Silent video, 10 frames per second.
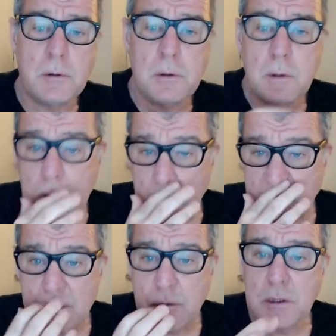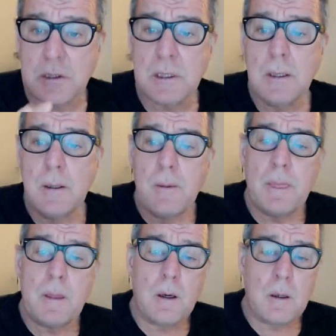diverse.
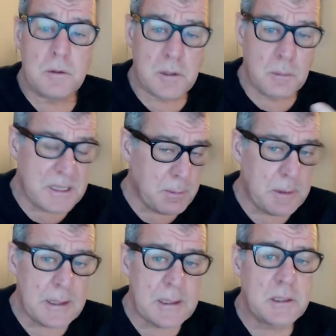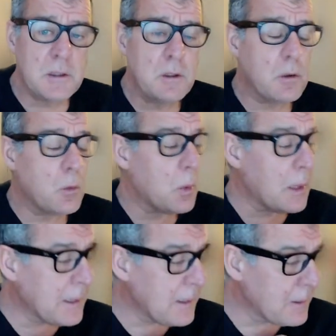Some explanation,
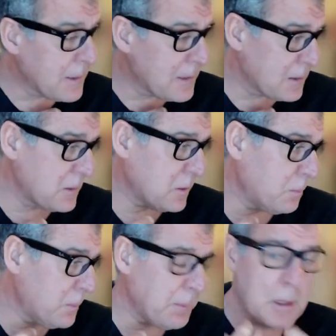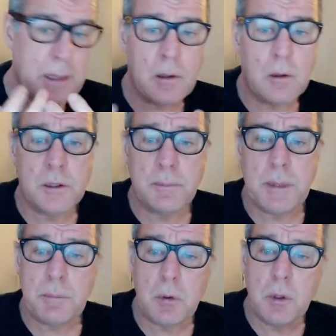why it hits some people and not other
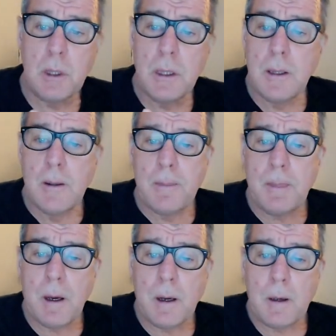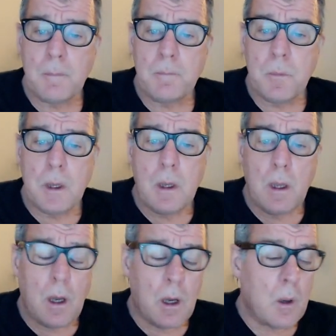people.
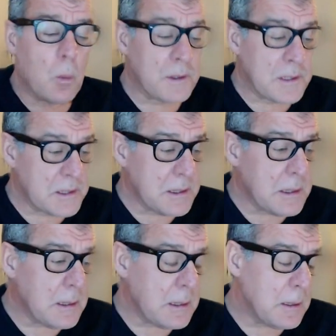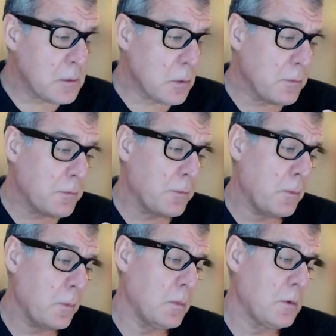What is the sort of
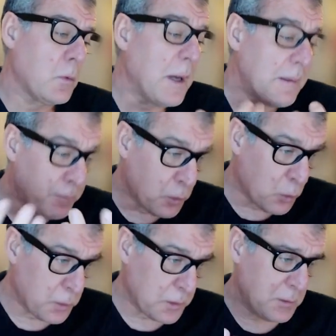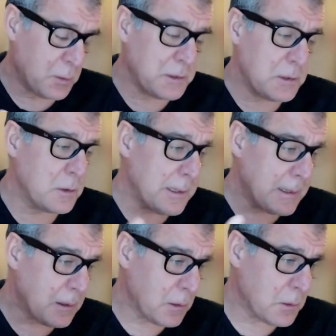the way forward once you're
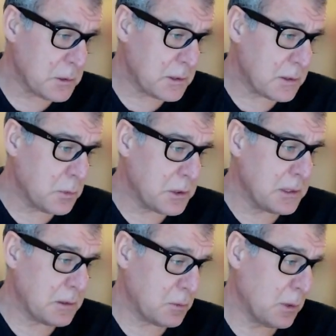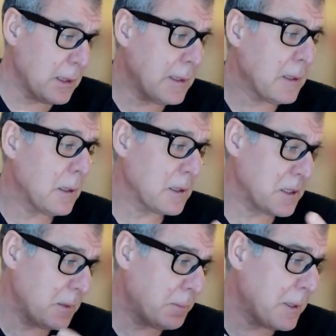diagnosed, which is really
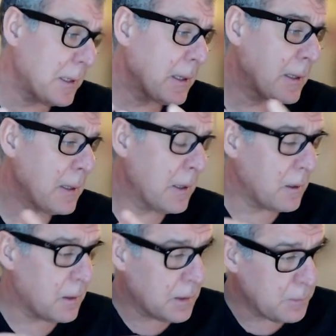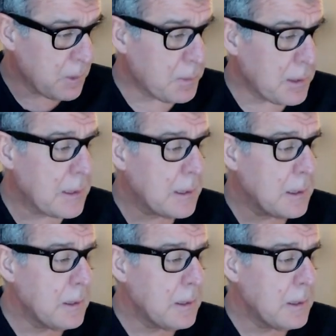CPA, ABPA,